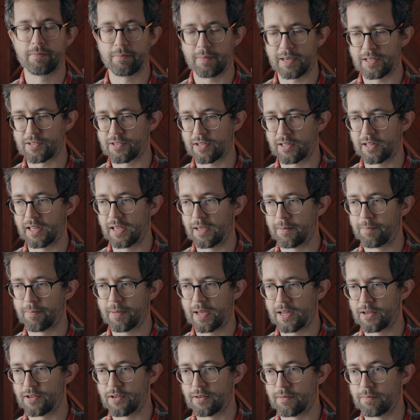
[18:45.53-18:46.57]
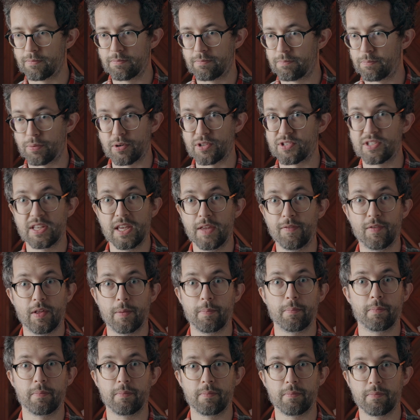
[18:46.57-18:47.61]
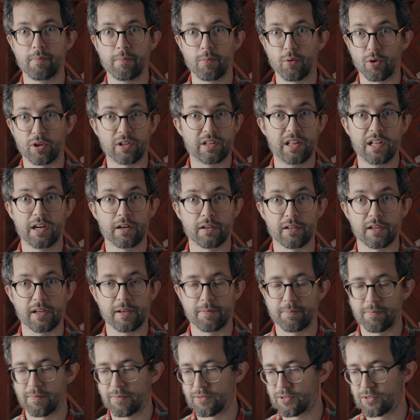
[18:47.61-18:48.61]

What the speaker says: basically, and perceive them more clearly.